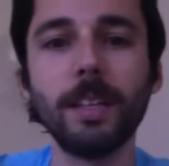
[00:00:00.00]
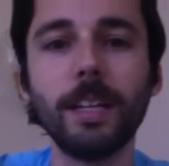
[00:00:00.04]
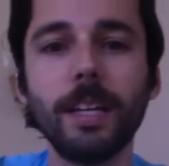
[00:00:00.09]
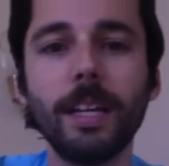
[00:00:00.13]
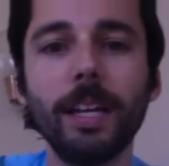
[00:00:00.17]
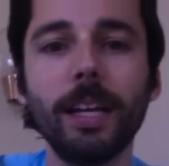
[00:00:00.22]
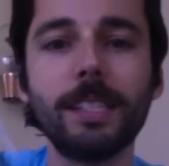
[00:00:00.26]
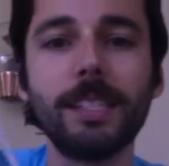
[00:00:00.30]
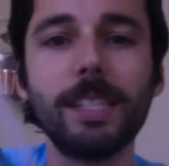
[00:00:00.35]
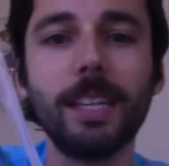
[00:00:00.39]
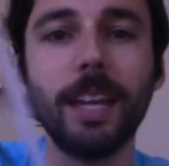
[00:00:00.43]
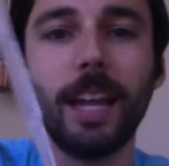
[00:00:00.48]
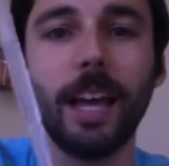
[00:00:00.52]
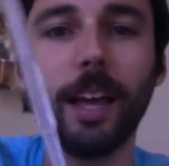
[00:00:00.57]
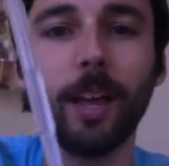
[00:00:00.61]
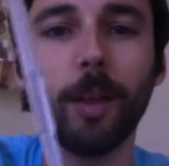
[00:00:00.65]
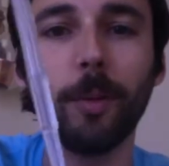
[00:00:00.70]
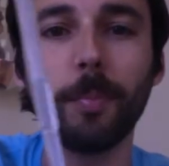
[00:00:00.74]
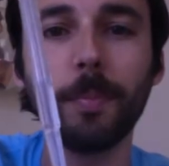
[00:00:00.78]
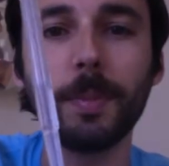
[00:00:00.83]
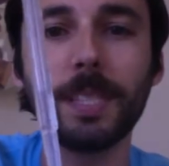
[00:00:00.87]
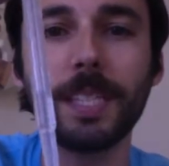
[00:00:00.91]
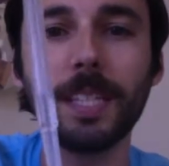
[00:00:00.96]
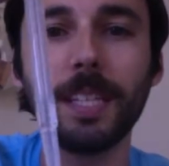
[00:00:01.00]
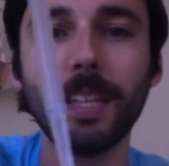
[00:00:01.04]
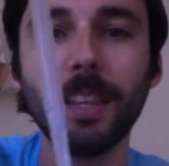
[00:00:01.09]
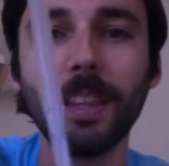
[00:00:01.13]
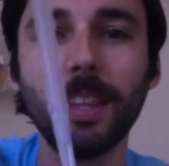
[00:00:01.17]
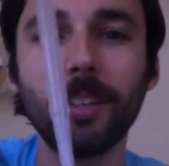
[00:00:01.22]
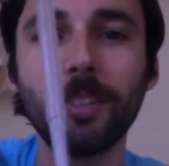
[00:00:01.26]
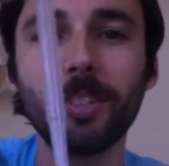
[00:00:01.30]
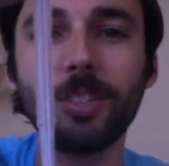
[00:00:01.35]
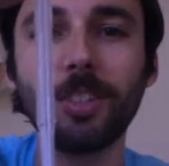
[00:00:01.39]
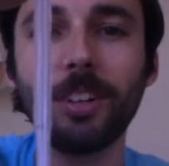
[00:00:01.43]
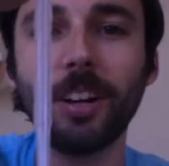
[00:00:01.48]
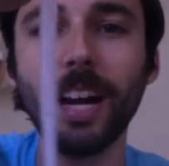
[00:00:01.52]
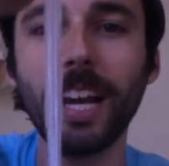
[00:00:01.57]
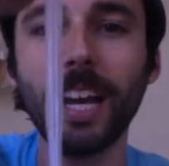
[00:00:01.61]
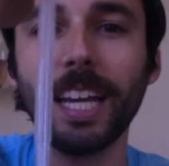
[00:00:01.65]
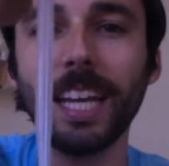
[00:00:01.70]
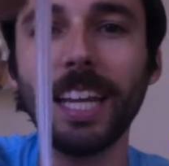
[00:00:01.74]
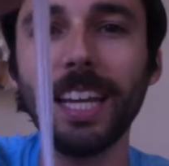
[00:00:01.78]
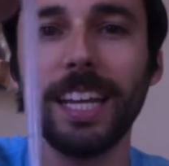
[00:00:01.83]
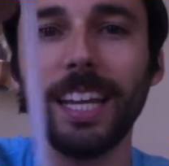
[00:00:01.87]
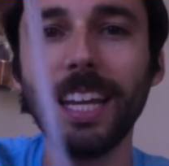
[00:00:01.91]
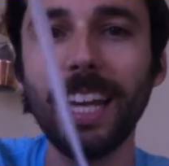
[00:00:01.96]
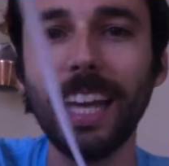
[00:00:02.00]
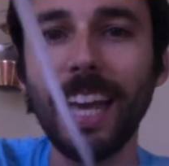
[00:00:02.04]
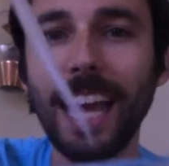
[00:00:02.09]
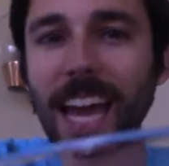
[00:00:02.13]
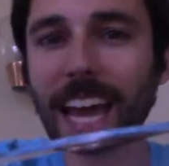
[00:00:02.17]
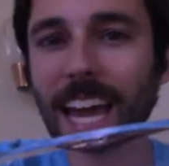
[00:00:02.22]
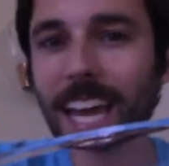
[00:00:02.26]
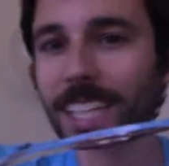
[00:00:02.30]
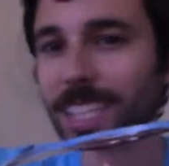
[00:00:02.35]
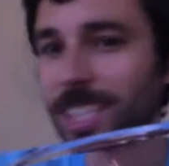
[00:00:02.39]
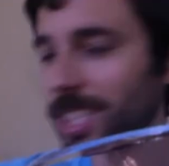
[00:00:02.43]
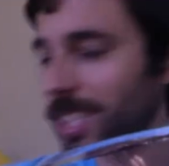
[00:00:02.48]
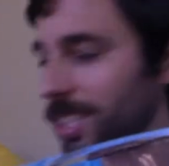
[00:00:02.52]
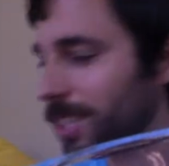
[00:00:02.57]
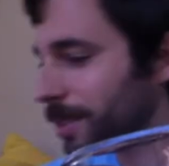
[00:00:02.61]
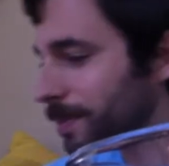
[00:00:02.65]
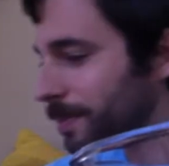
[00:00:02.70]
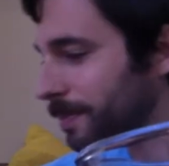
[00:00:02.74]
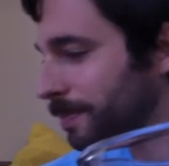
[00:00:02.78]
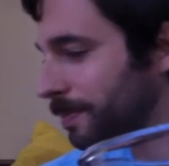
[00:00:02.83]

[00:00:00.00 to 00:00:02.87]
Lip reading: as it helps their dragon hatch.